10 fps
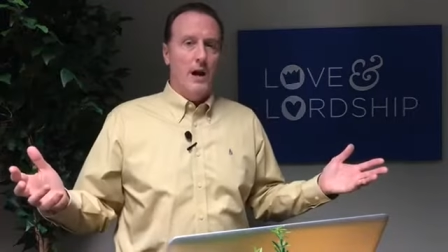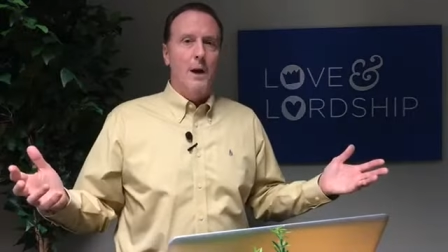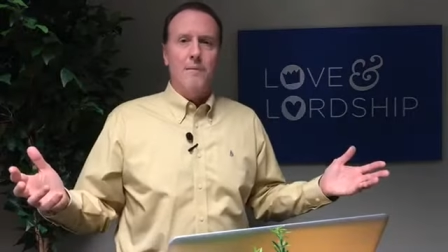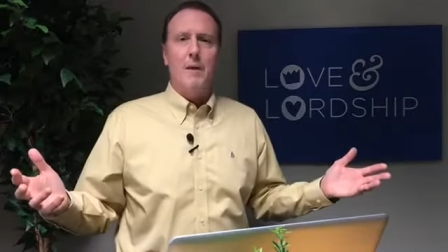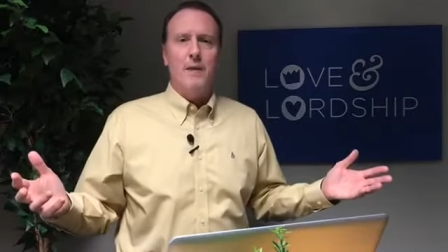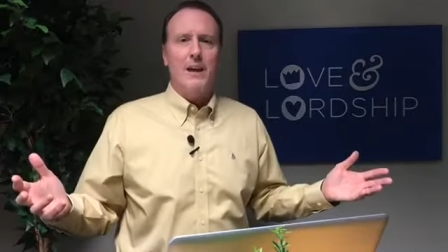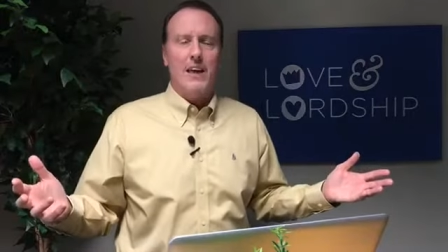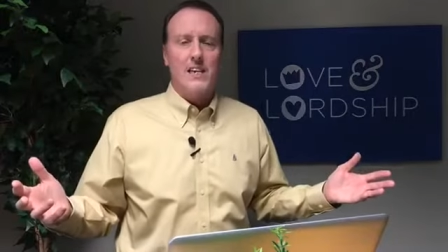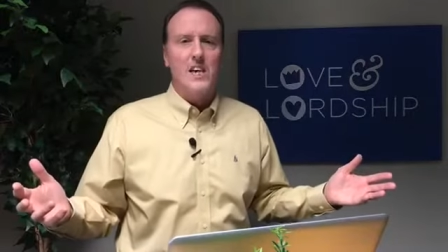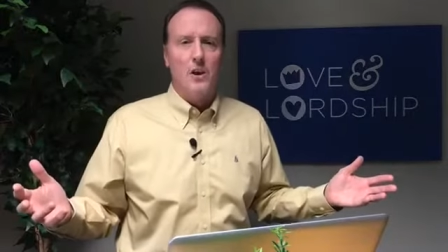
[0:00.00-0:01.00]
I'm not
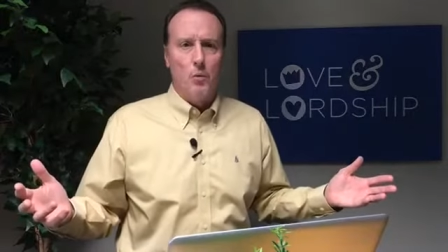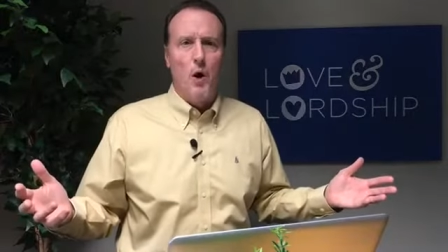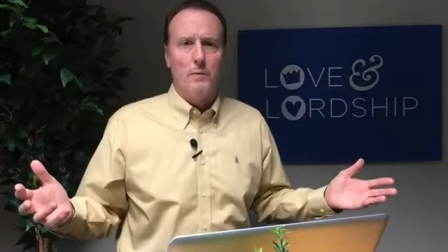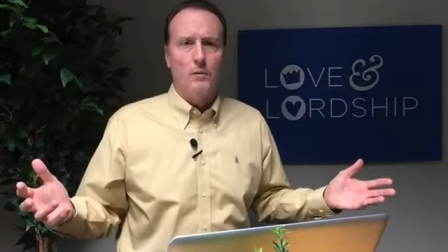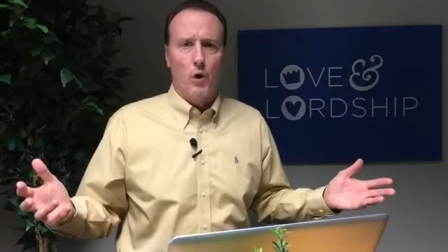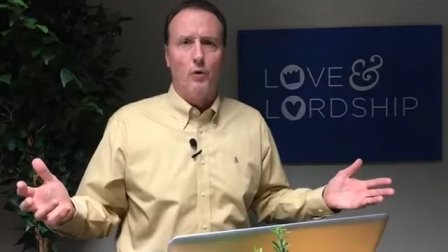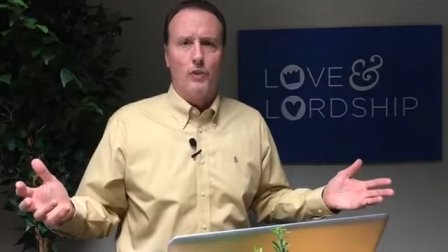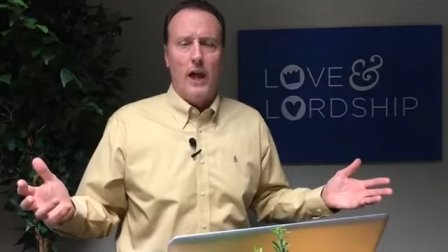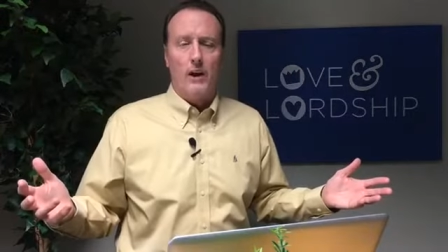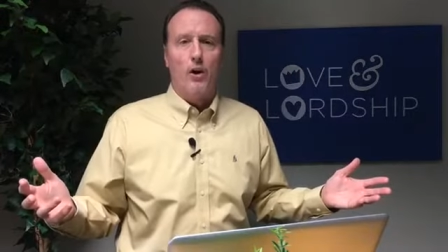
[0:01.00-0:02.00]
guessing a woman wrote
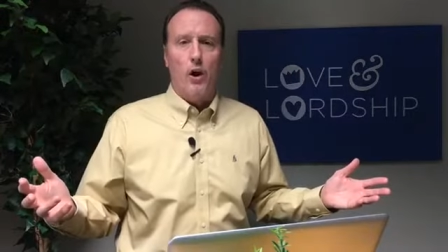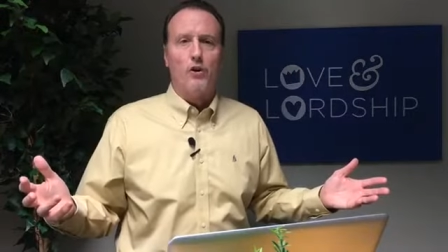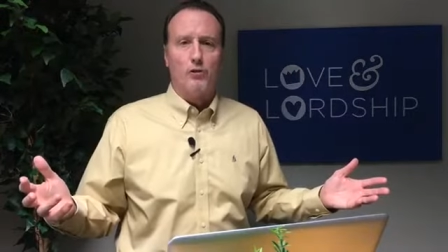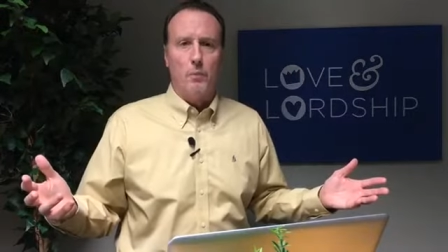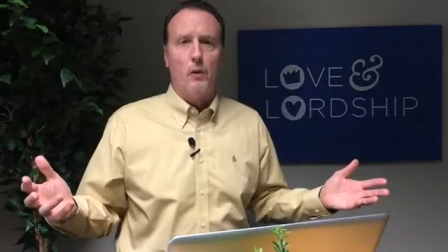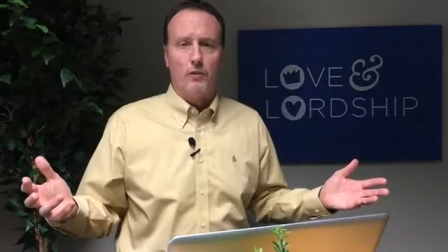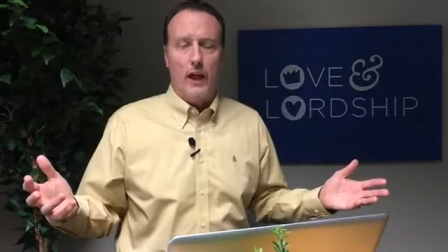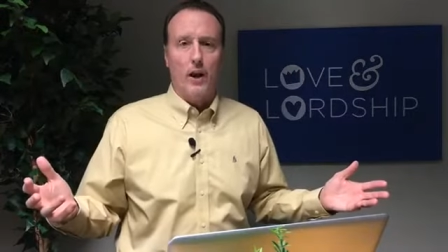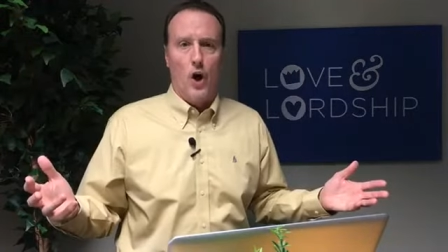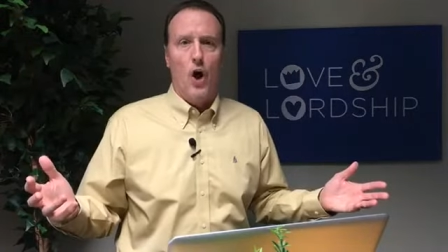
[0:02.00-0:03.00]
that or, or spoke
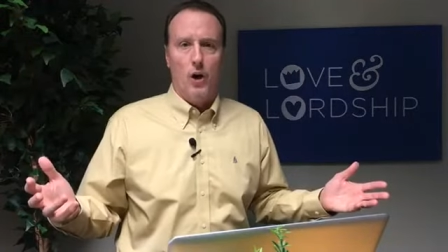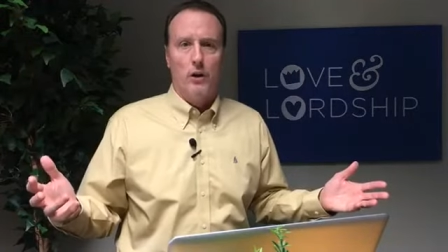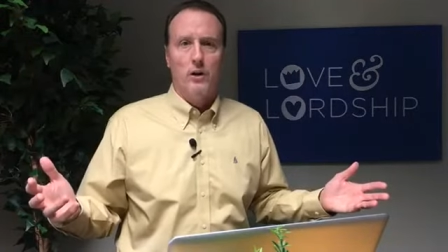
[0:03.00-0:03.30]
that law,